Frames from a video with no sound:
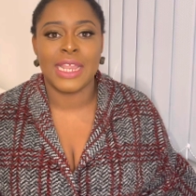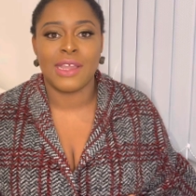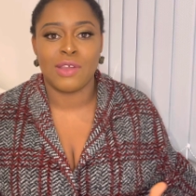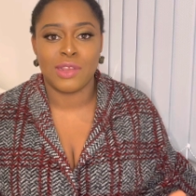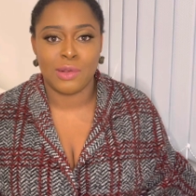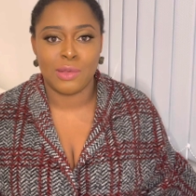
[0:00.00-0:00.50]

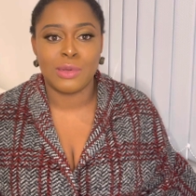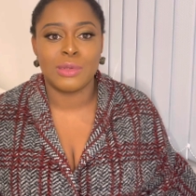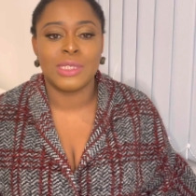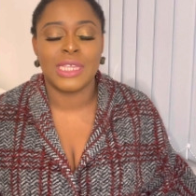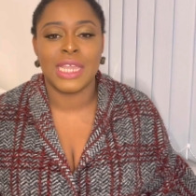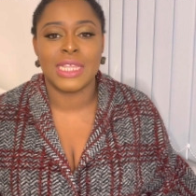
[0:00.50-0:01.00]
and got a
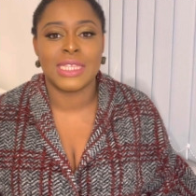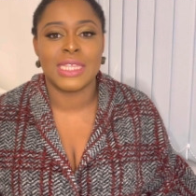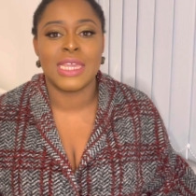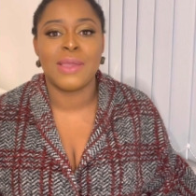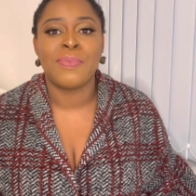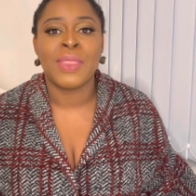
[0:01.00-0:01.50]
local
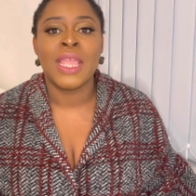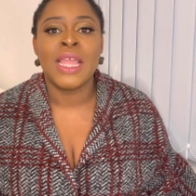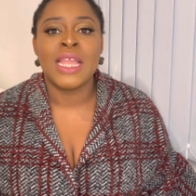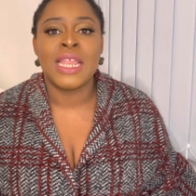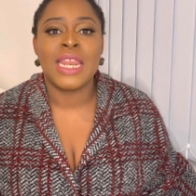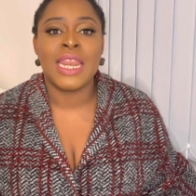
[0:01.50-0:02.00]
taxi.
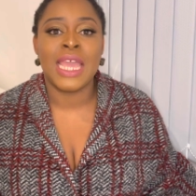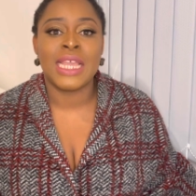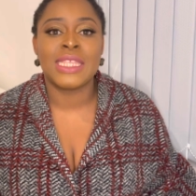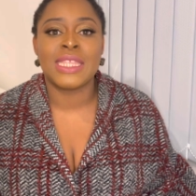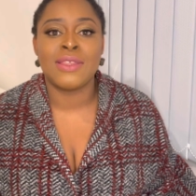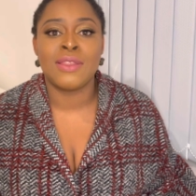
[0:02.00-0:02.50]
The
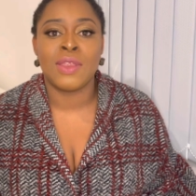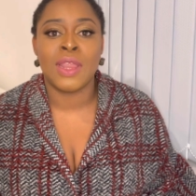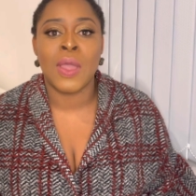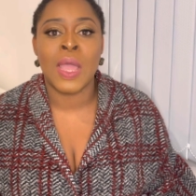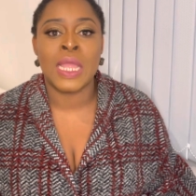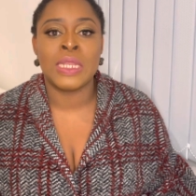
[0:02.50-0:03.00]
next thing on
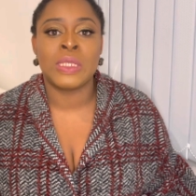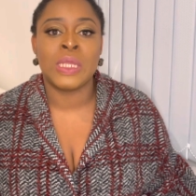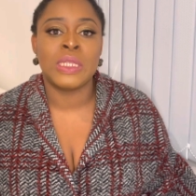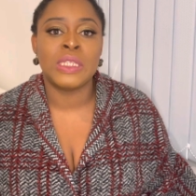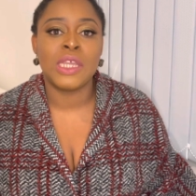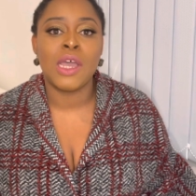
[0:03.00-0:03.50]
our
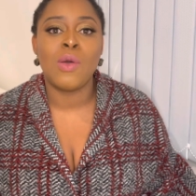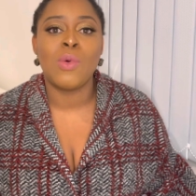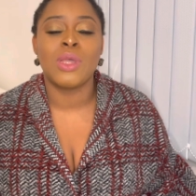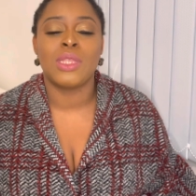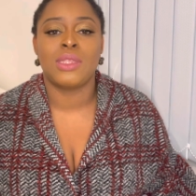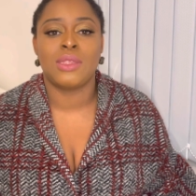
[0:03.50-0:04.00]
agenda
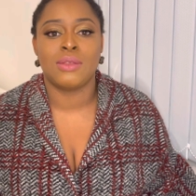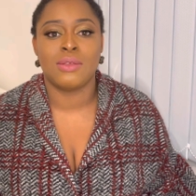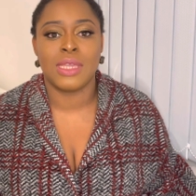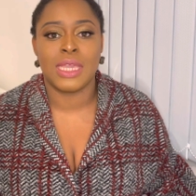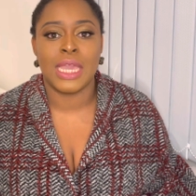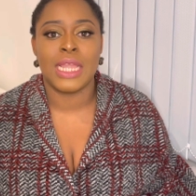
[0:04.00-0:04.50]
was
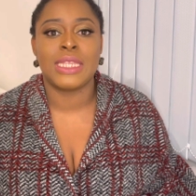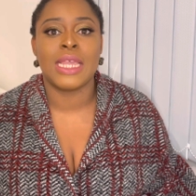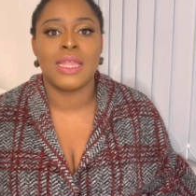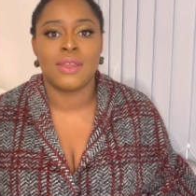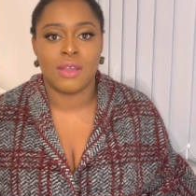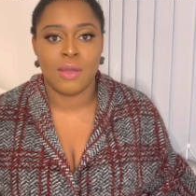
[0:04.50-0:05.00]
to get
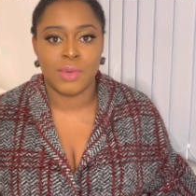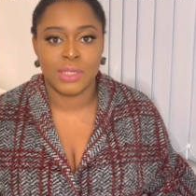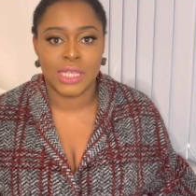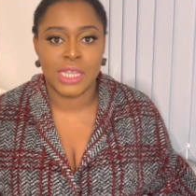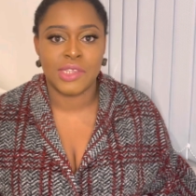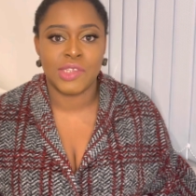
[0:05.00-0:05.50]
an
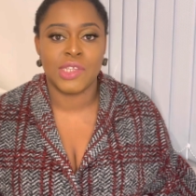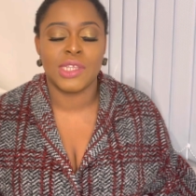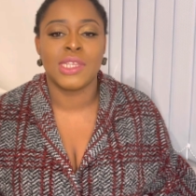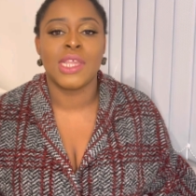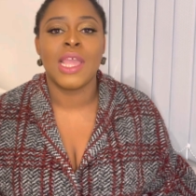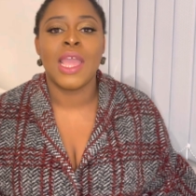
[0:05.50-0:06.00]

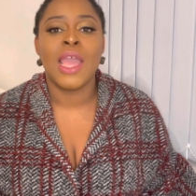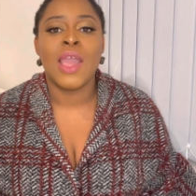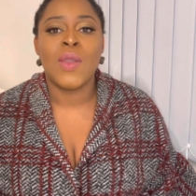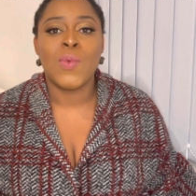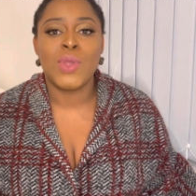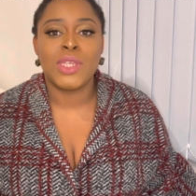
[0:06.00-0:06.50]
accommodation,
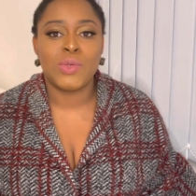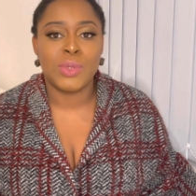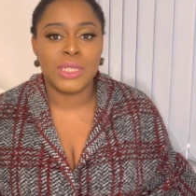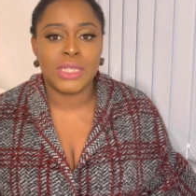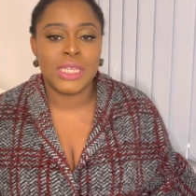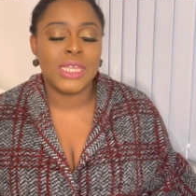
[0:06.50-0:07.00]
which
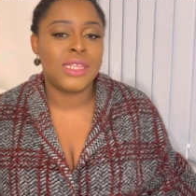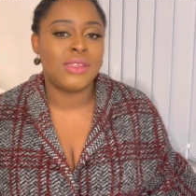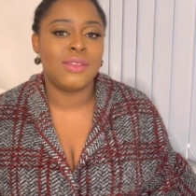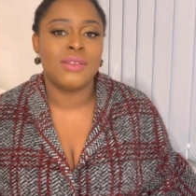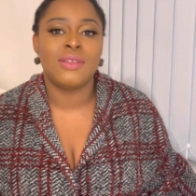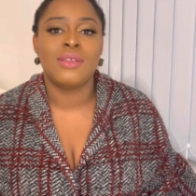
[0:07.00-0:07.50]
we did.
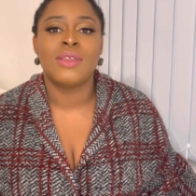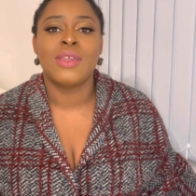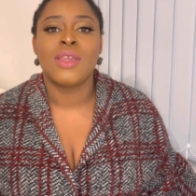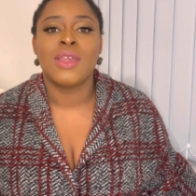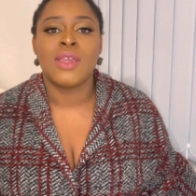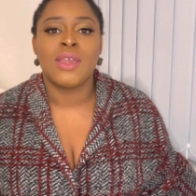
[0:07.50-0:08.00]

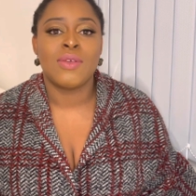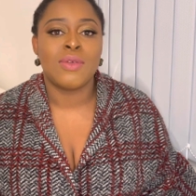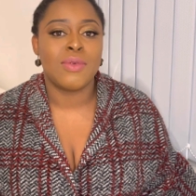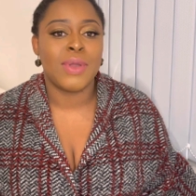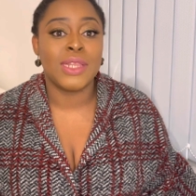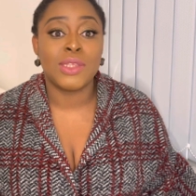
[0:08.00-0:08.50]

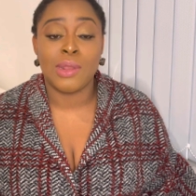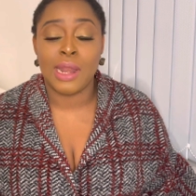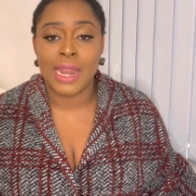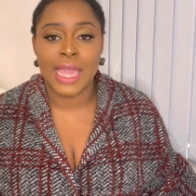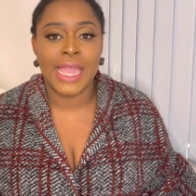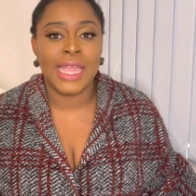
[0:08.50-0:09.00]
We went
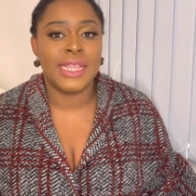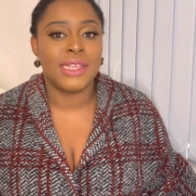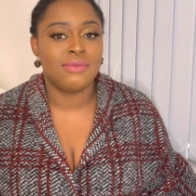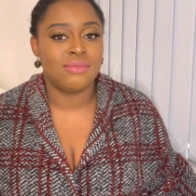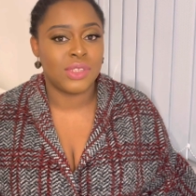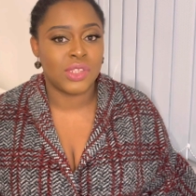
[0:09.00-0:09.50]

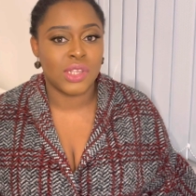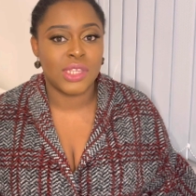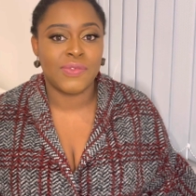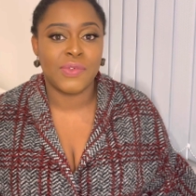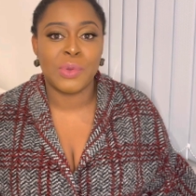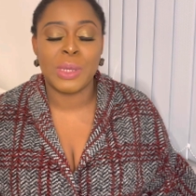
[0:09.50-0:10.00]
online,
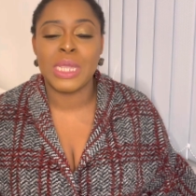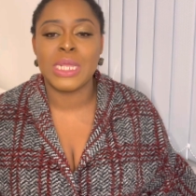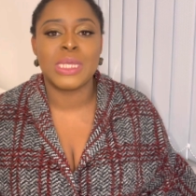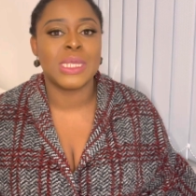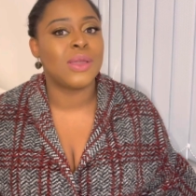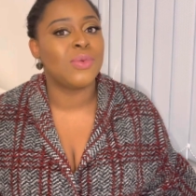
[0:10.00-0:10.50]
searched for
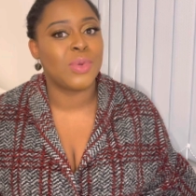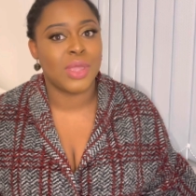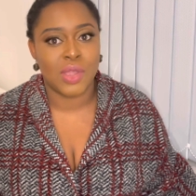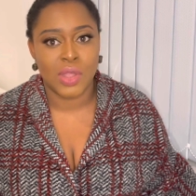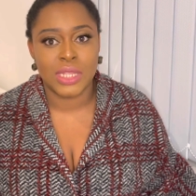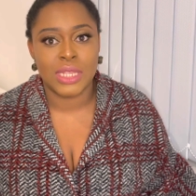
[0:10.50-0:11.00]
it, and we
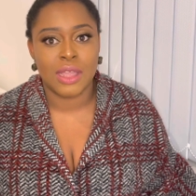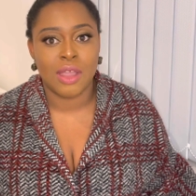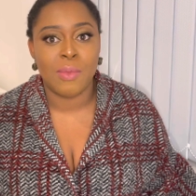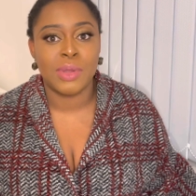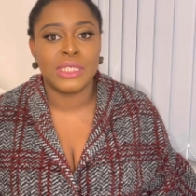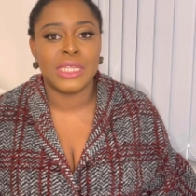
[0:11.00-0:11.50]
got an
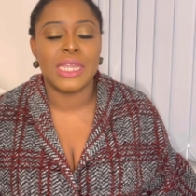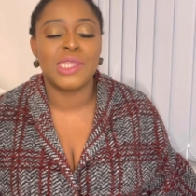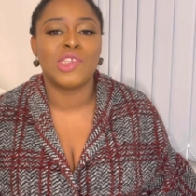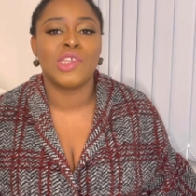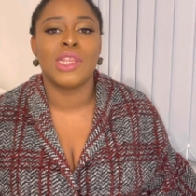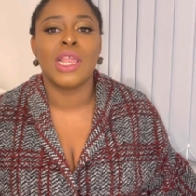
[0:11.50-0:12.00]

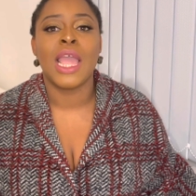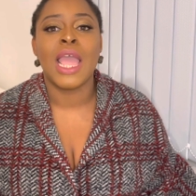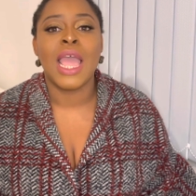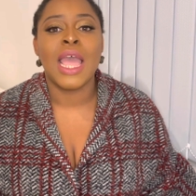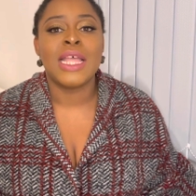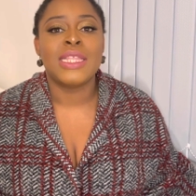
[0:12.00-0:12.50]
accommodation.
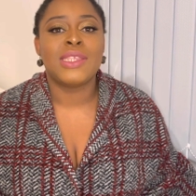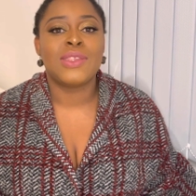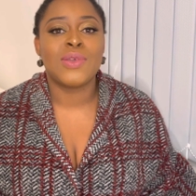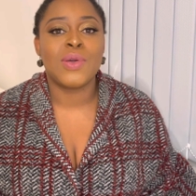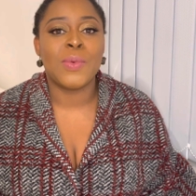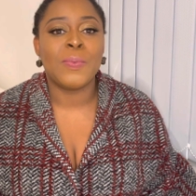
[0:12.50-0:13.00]

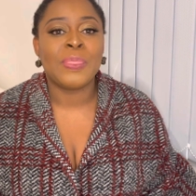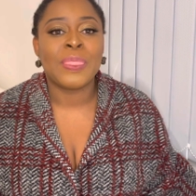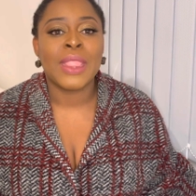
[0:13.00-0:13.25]
So